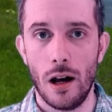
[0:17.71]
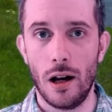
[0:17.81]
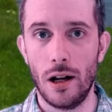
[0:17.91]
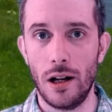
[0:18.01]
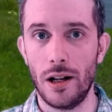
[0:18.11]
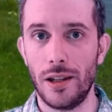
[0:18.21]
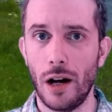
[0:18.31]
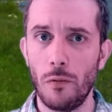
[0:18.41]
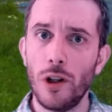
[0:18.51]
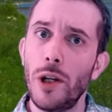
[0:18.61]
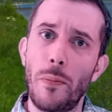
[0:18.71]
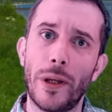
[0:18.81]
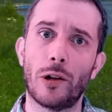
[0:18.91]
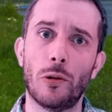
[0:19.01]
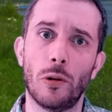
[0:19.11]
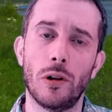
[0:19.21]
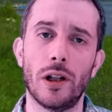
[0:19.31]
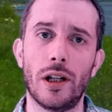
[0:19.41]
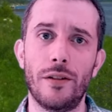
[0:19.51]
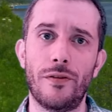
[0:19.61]
Uh, now, wouldn't it be
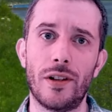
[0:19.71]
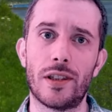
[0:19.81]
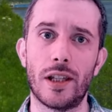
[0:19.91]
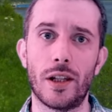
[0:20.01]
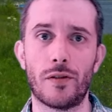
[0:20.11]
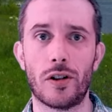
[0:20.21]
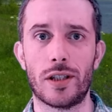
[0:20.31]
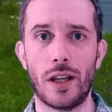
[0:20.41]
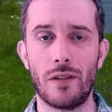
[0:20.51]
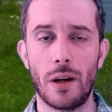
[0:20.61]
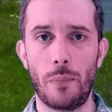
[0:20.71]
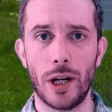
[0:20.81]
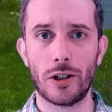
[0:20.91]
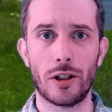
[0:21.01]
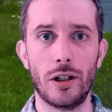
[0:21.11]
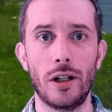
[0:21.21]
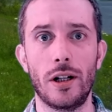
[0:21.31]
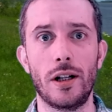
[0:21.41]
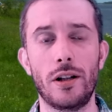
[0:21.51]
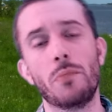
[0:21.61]
cool if instead of just having a picture
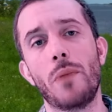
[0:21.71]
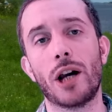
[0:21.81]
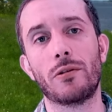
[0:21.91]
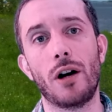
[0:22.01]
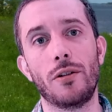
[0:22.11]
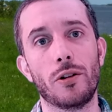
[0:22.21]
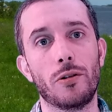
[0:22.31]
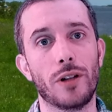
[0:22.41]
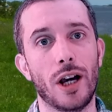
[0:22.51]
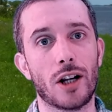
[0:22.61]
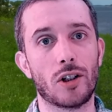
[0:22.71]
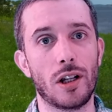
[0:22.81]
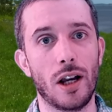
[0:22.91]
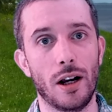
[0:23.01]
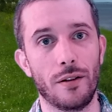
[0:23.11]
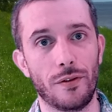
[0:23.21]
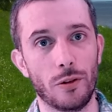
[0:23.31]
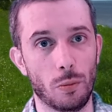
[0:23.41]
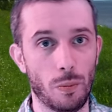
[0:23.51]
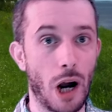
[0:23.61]
in your background, you could actually have
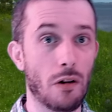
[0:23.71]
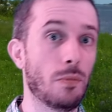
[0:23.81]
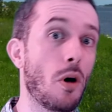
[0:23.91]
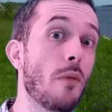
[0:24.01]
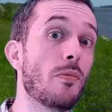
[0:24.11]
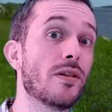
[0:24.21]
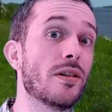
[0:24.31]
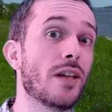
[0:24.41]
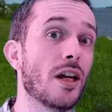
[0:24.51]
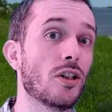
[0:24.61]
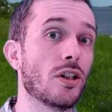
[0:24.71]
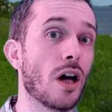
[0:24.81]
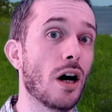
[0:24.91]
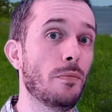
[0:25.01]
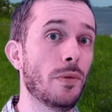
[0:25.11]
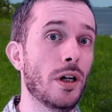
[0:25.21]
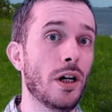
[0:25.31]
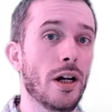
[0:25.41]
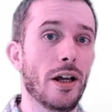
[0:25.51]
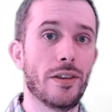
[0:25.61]
your PowerPoint presentation up
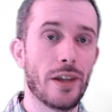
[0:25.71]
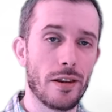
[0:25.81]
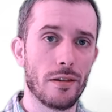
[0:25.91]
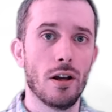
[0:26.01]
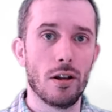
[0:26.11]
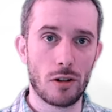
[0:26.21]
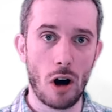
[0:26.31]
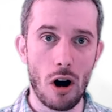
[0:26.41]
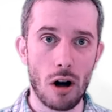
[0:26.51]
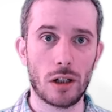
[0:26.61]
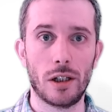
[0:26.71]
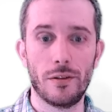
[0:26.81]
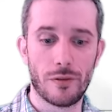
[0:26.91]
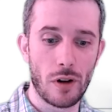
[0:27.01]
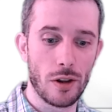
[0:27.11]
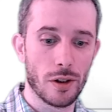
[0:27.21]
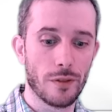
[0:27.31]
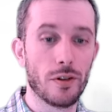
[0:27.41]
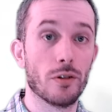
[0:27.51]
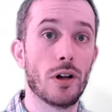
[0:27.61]
and then talk in front
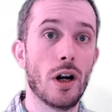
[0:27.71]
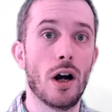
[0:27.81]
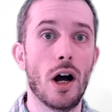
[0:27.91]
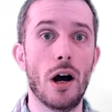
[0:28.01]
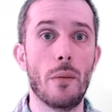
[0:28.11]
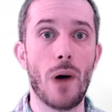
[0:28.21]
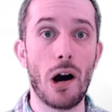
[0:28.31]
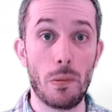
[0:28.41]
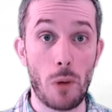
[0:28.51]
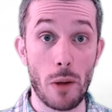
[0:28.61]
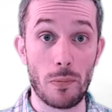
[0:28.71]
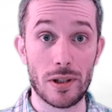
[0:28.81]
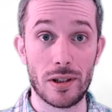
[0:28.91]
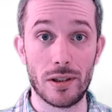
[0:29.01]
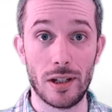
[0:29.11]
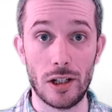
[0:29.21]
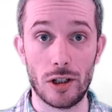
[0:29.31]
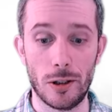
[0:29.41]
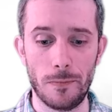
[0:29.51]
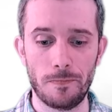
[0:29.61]
of your uh, PowerPoint
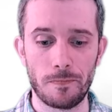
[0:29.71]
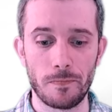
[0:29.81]
presentation?